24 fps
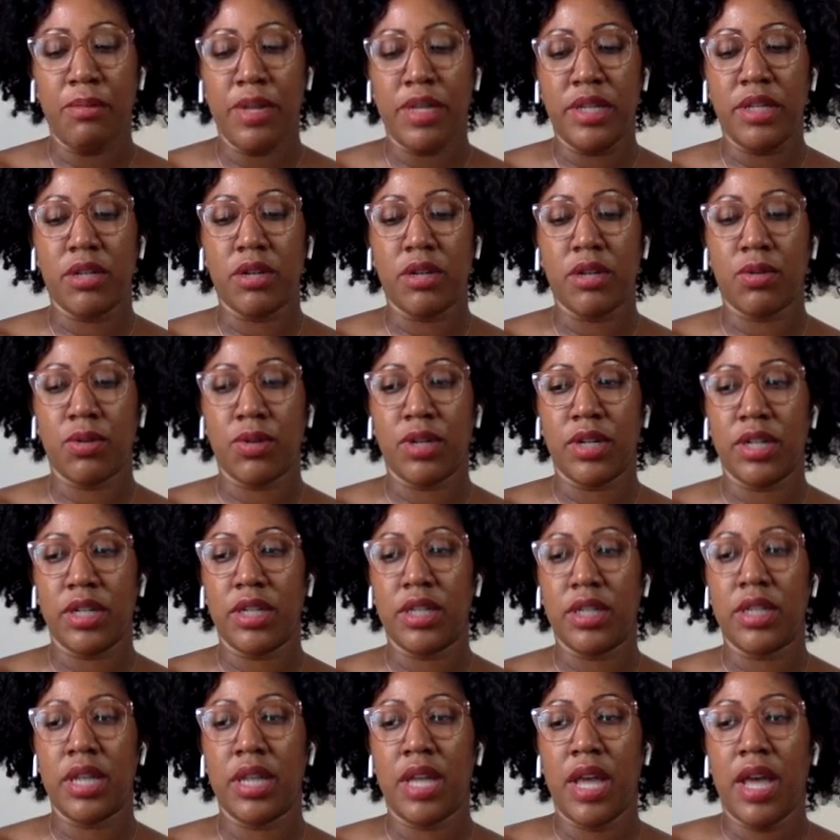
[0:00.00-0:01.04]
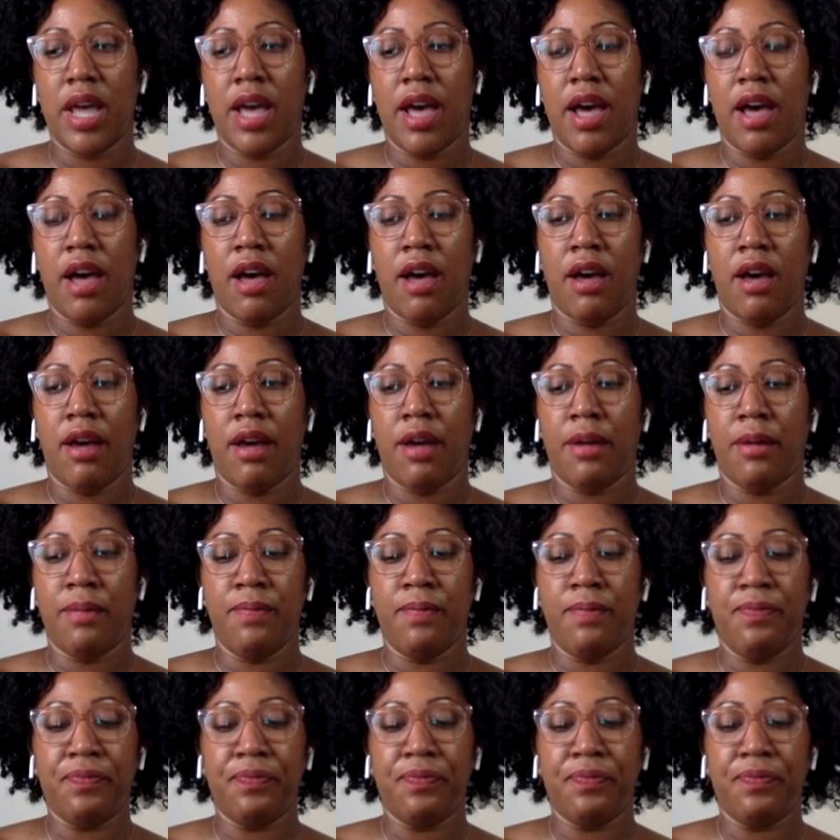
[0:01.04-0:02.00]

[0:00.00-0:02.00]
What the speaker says: mentors, I